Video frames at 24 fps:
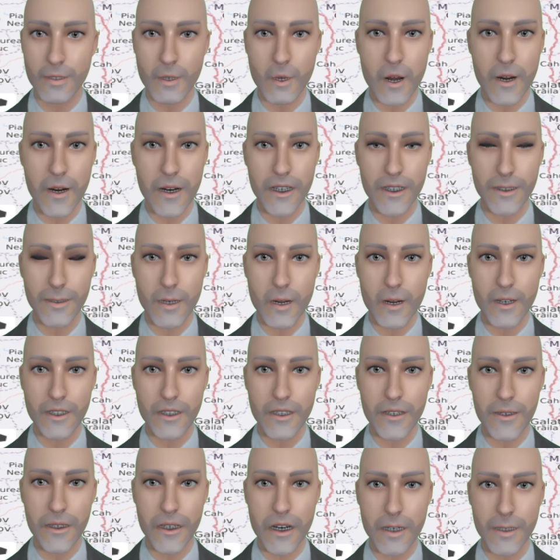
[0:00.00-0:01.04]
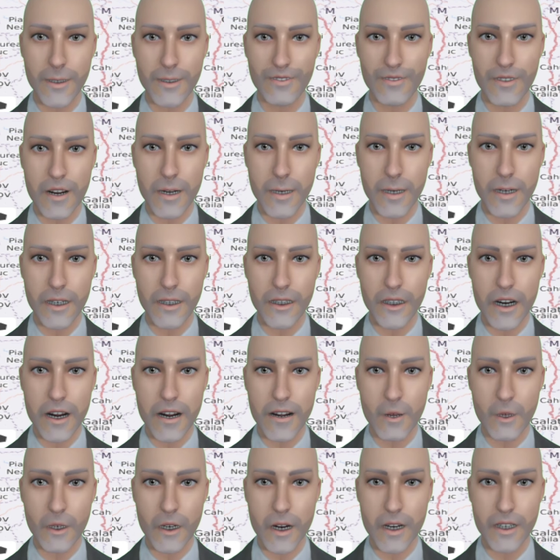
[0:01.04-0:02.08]
Our next post here comes from
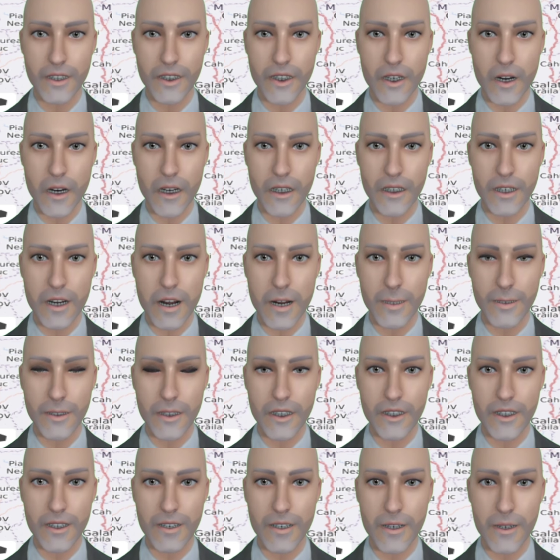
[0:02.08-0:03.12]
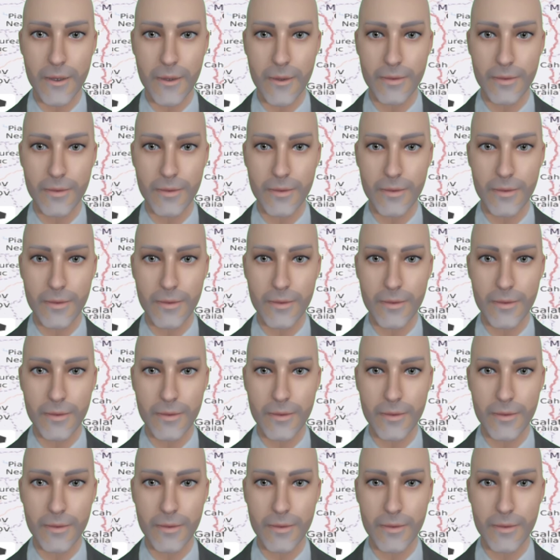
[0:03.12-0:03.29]
Kayuka, longtime contributor.